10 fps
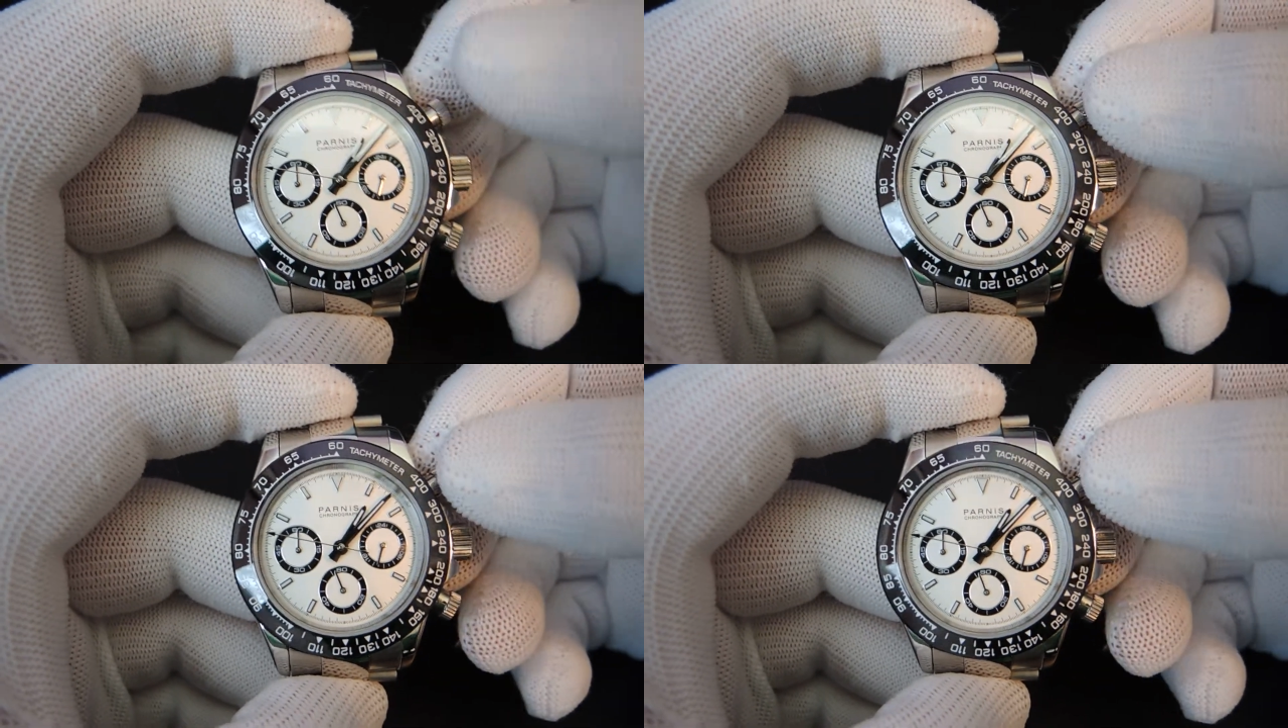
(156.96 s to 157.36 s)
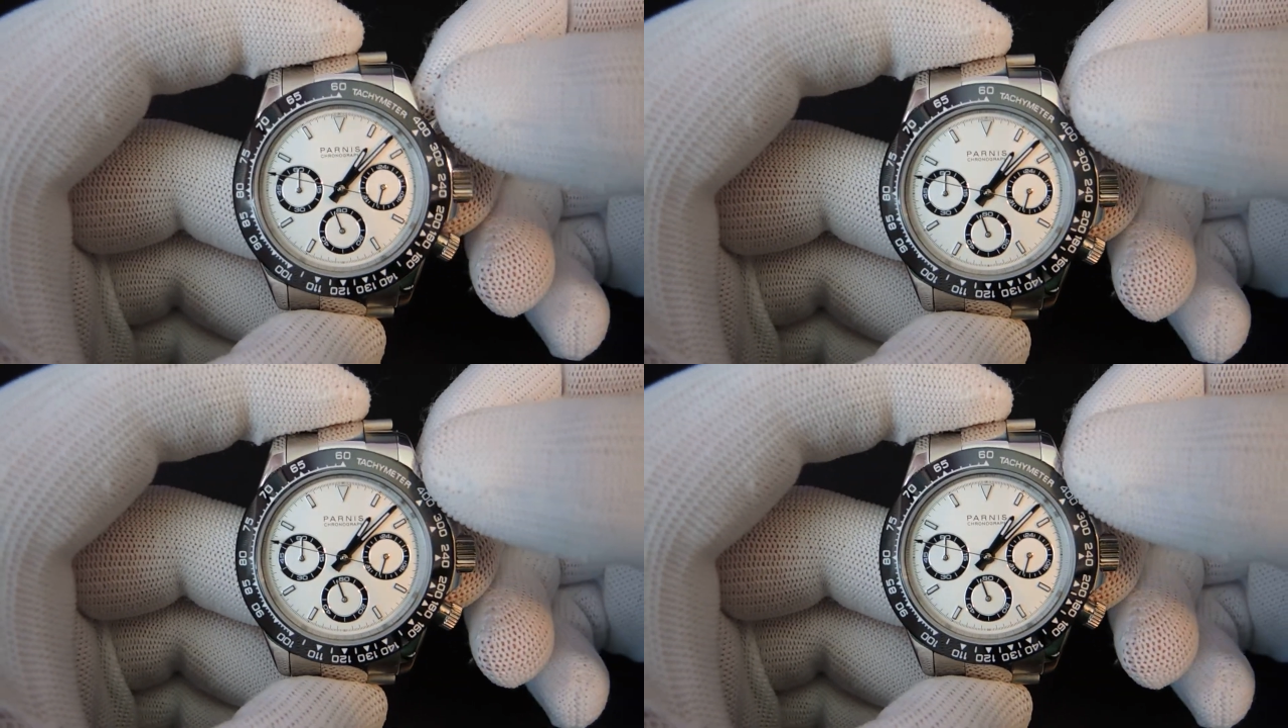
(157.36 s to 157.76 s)
I
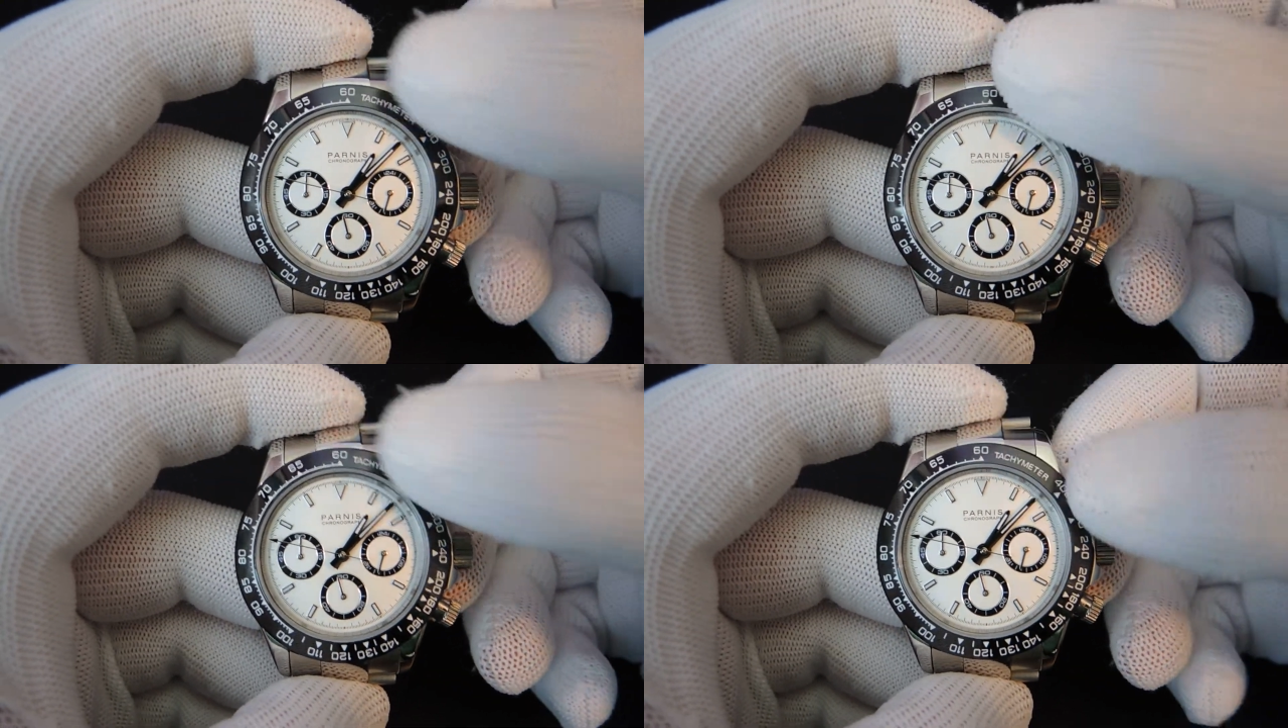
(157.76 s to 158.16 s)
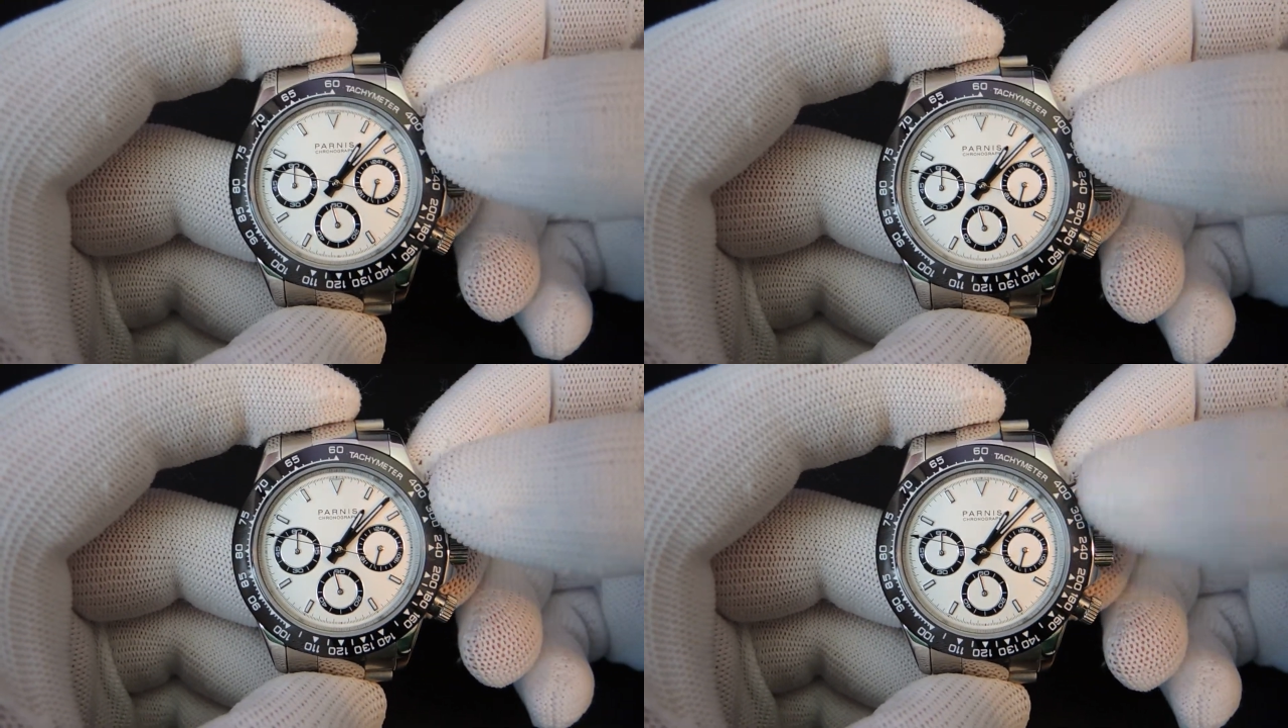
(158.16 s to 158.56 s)
think it looks
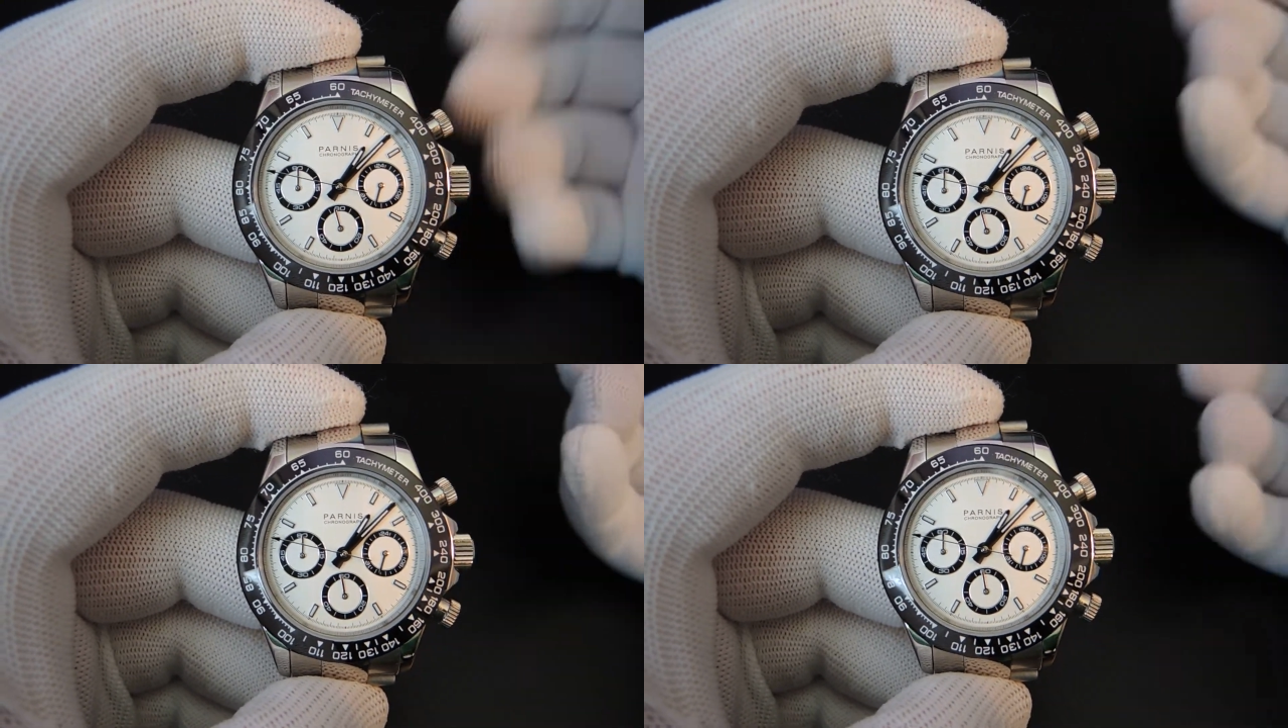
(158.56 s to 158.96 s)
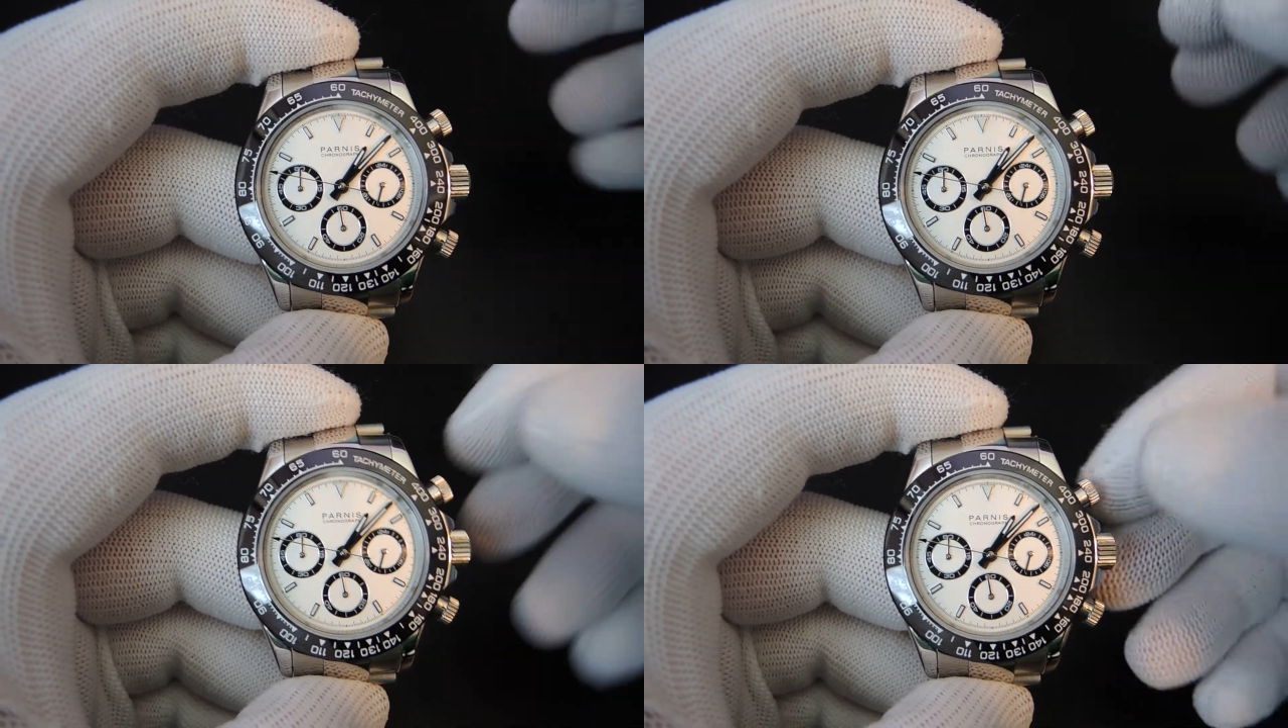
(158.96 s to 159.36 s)
pretty cool.
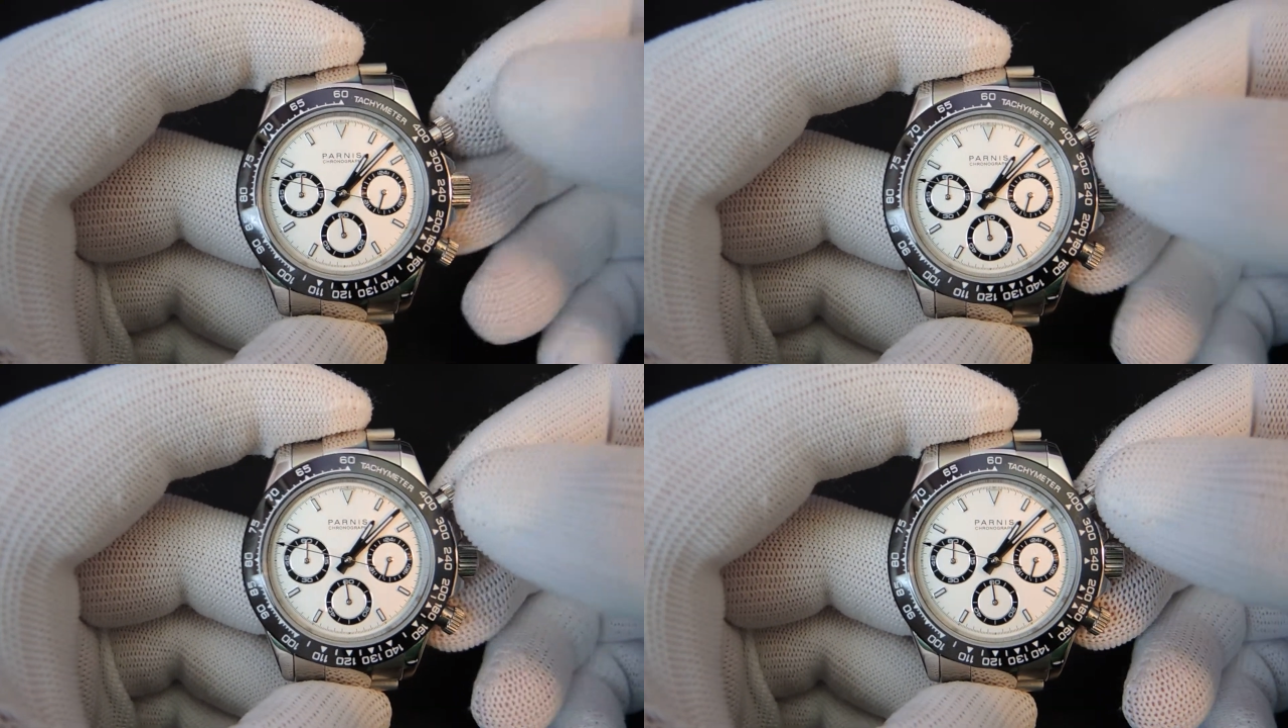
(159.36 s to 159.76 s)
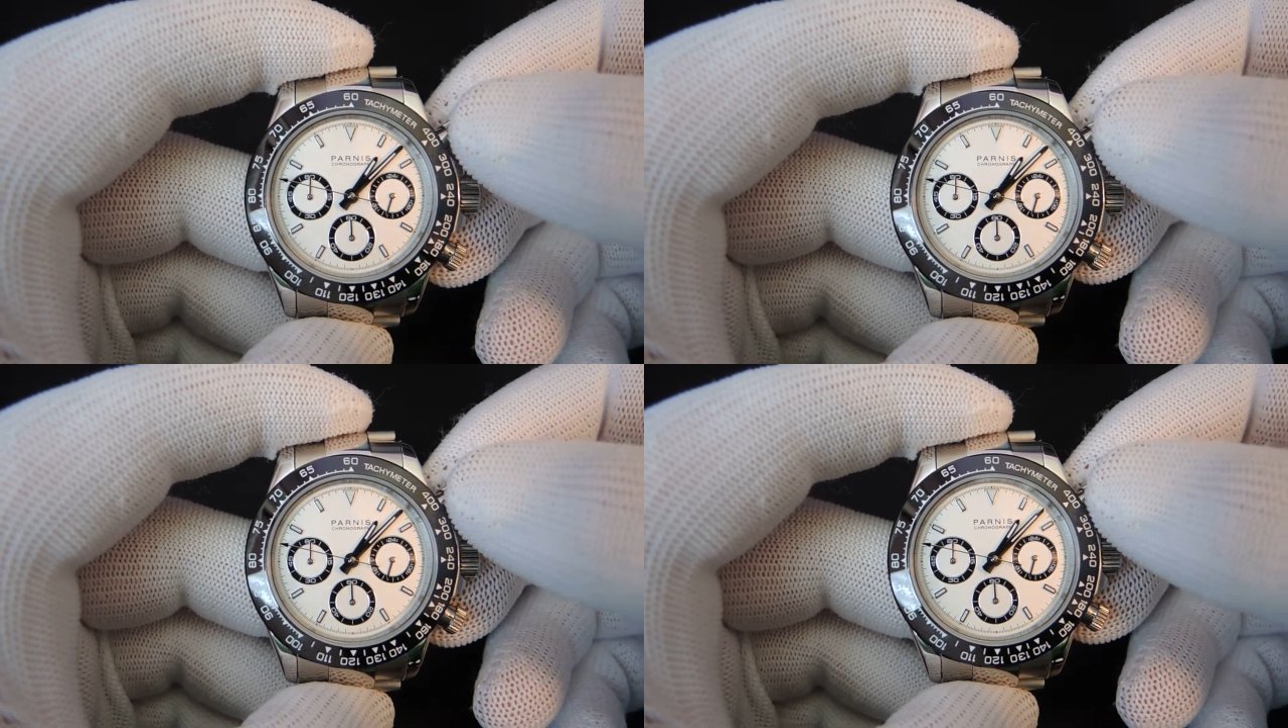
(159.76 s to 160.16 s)
So it's got
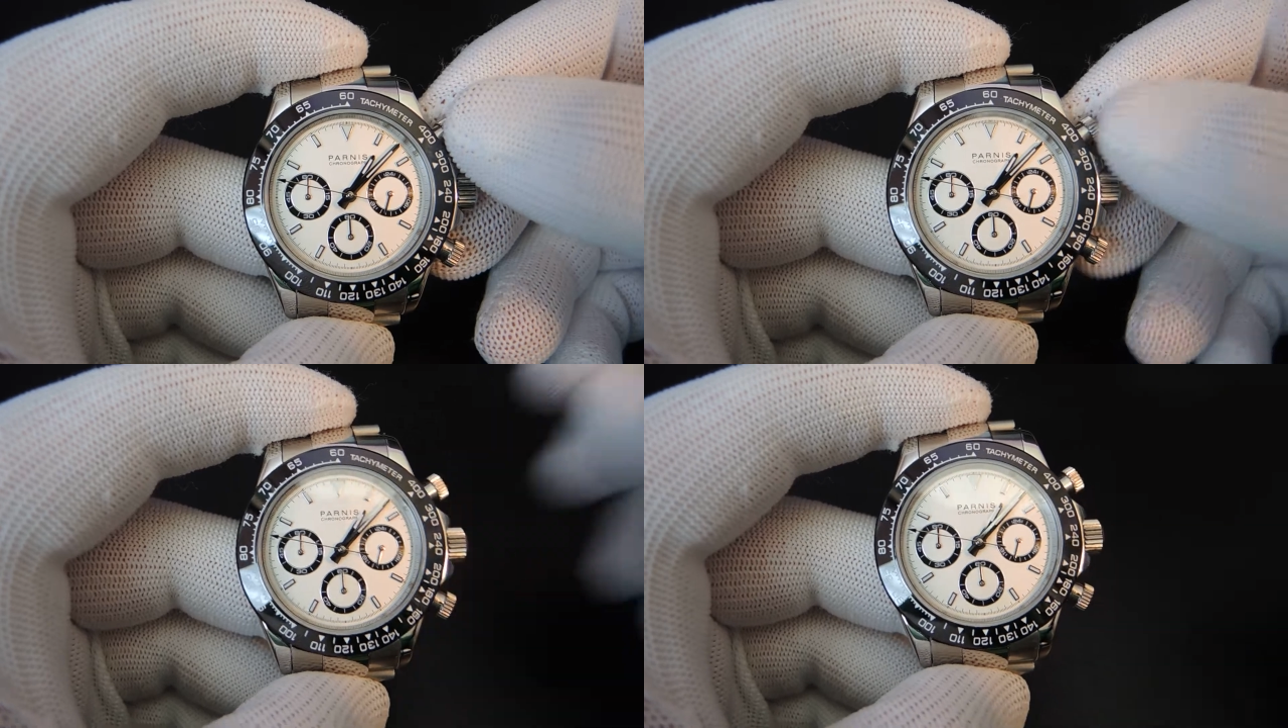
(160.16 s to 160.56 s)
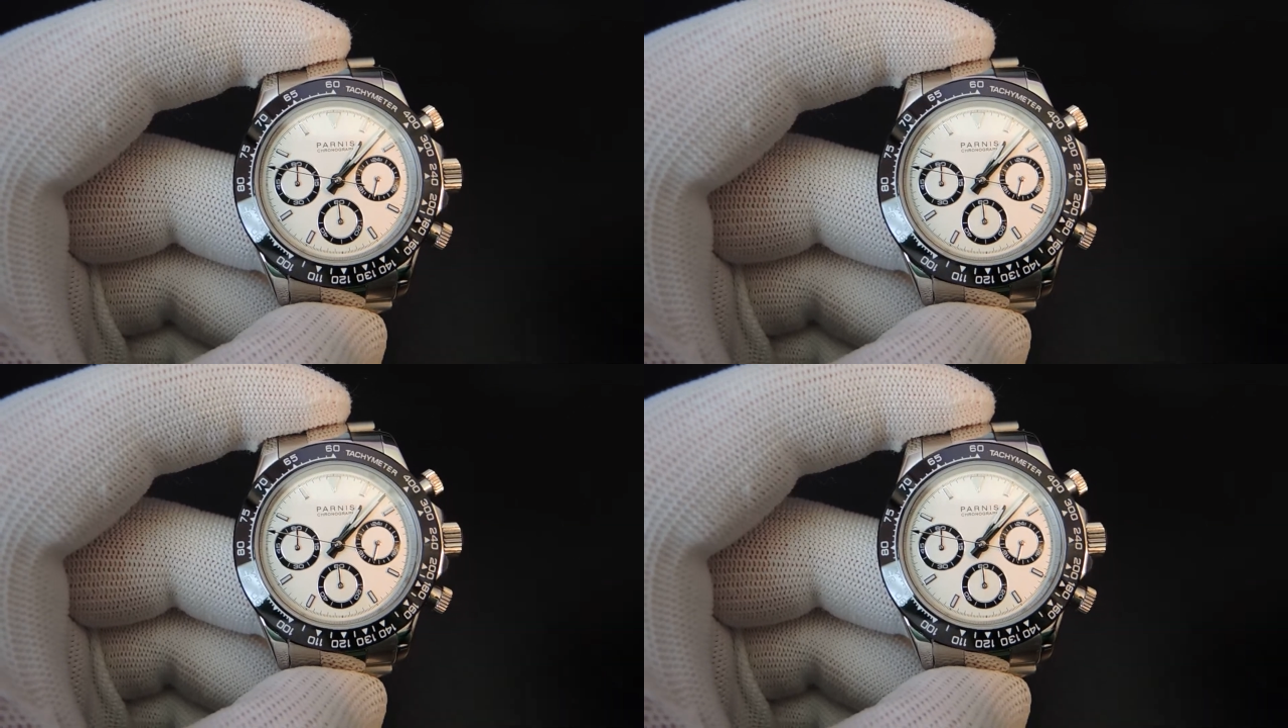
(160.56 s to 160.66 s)
that going for it.